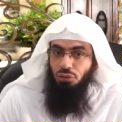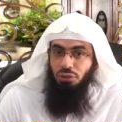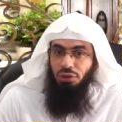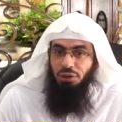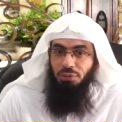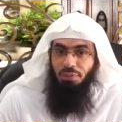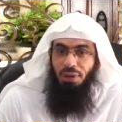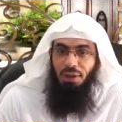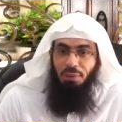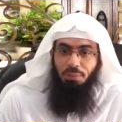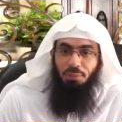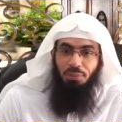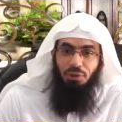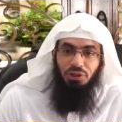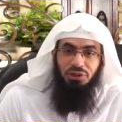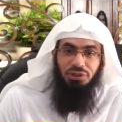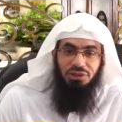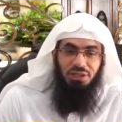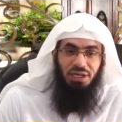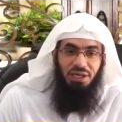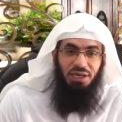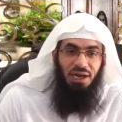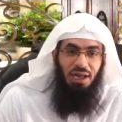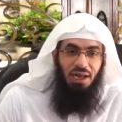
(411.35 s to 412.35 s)

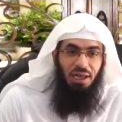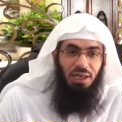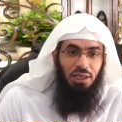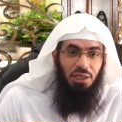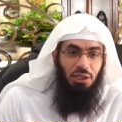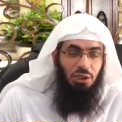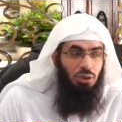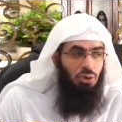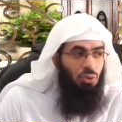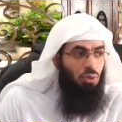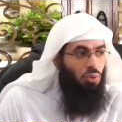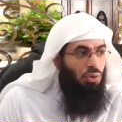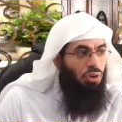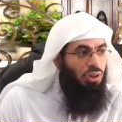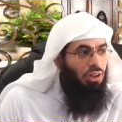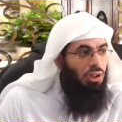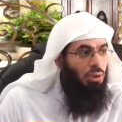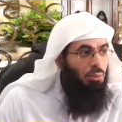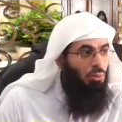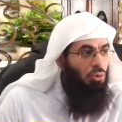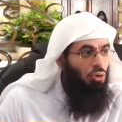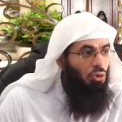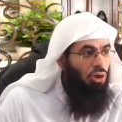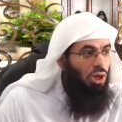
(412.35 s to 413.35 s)
remembers the night when
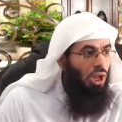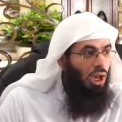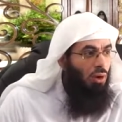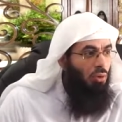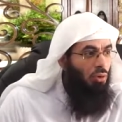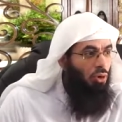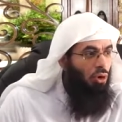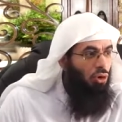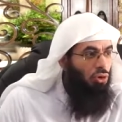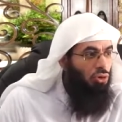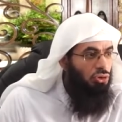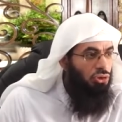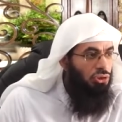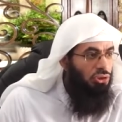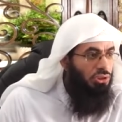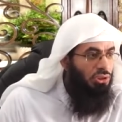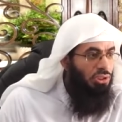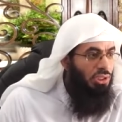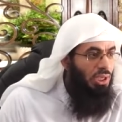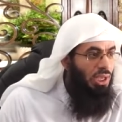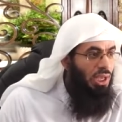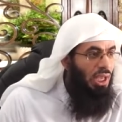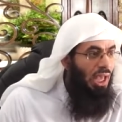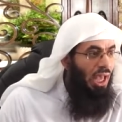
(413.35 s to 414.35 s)
the moon
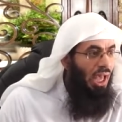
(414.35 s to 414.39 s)
arose